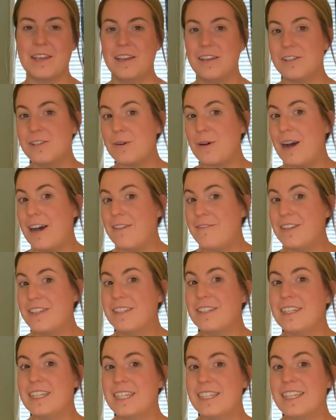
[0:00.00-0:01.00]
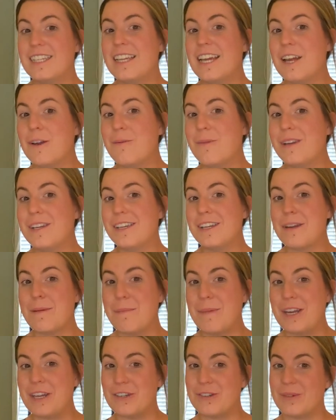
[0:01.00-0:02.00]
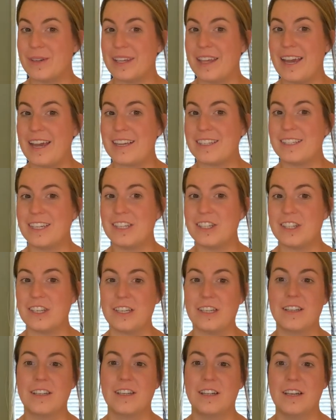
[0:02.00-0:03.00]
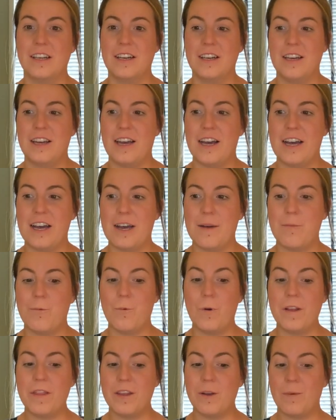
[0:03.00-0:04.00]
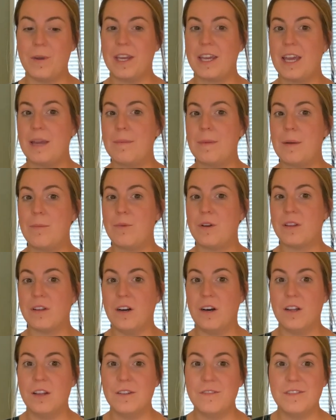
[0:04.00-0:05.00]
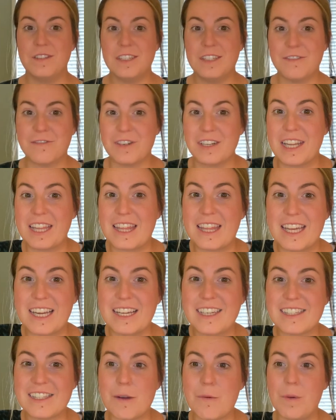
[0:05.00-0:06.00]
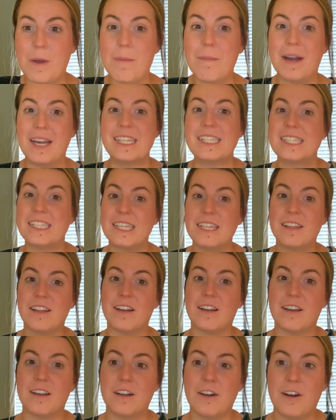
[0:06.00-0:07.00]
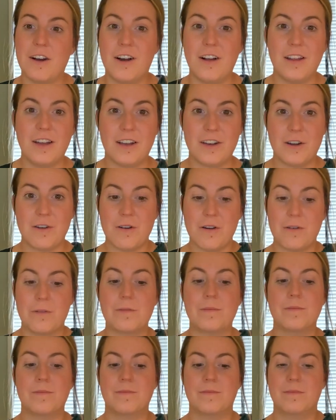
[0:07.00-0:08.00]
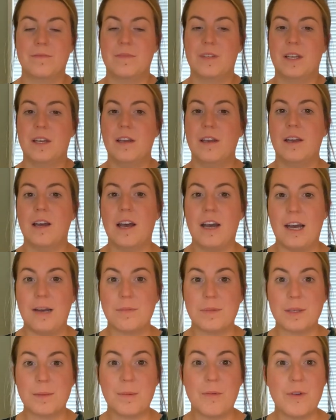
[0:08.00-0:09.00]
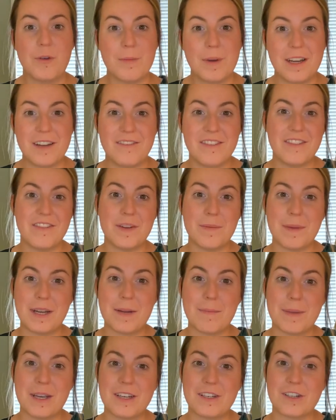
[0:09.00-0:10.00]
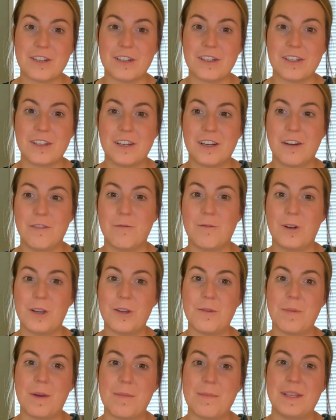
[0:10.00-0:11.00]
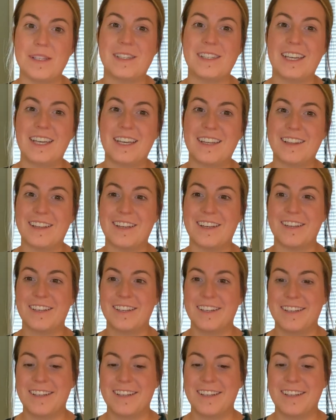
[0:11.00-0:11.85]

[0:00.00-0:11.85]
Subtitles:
So obviously today we did a beach relaxation. One that we came up with all of the different things that we might see there all on our own. Some of you might have even made a picture of what you might be seeing there.